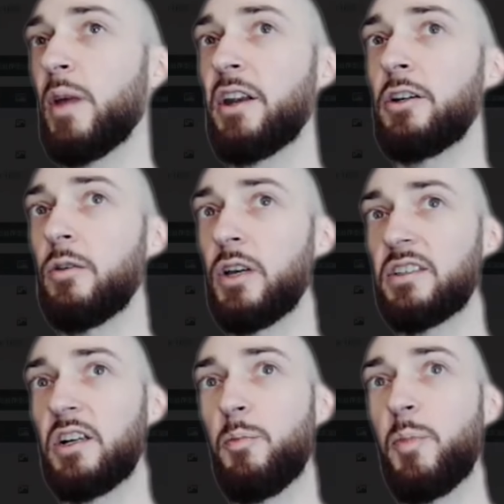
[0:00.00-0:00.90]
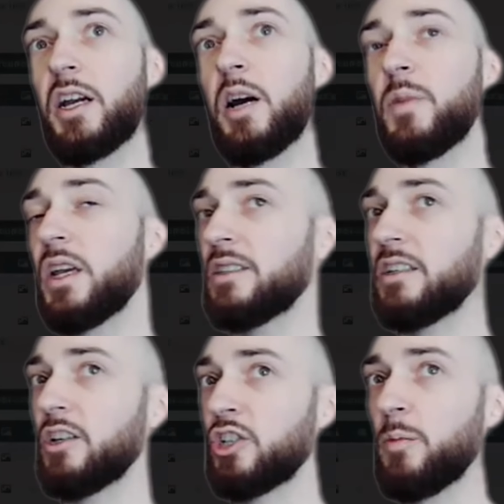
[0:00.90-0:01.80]
method. Is it a pickup? Is
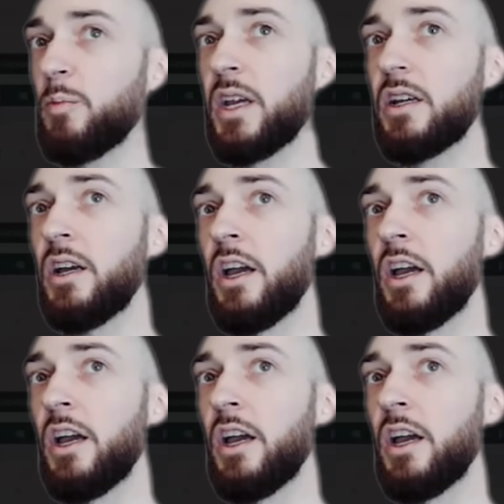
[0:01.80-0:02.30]
it a shipping?